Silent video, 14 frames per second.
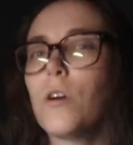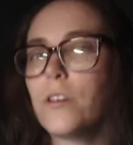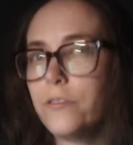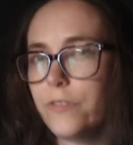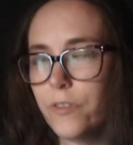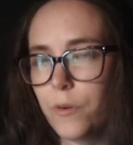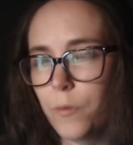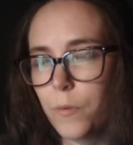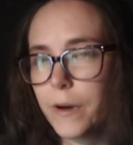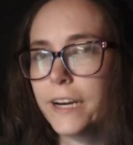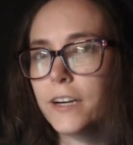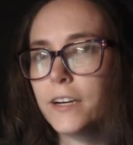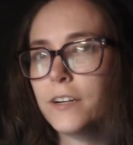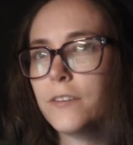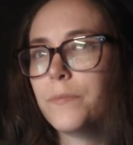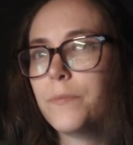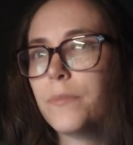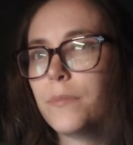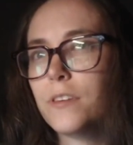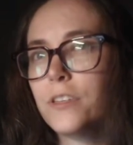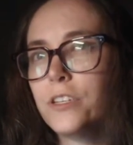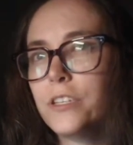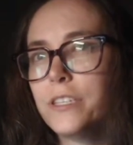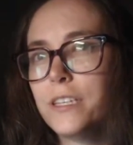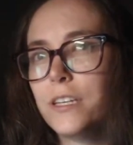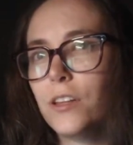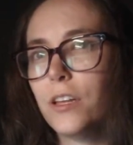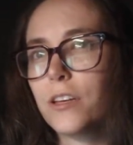worse for the wear.
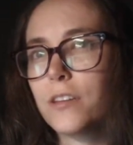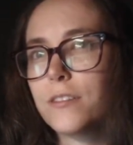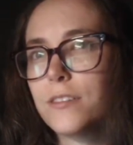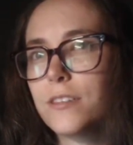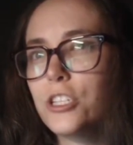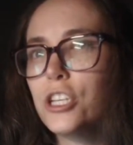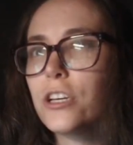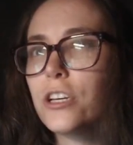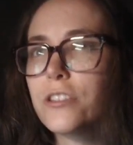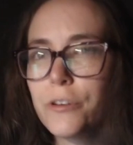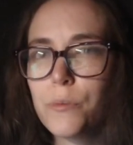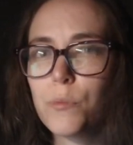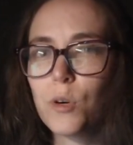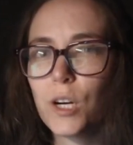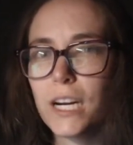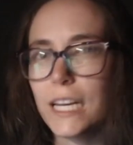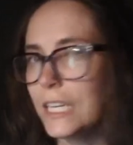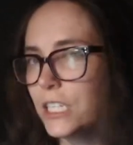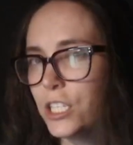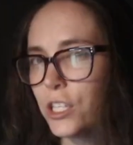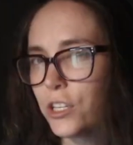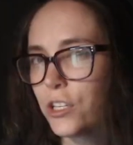She looks too pretty.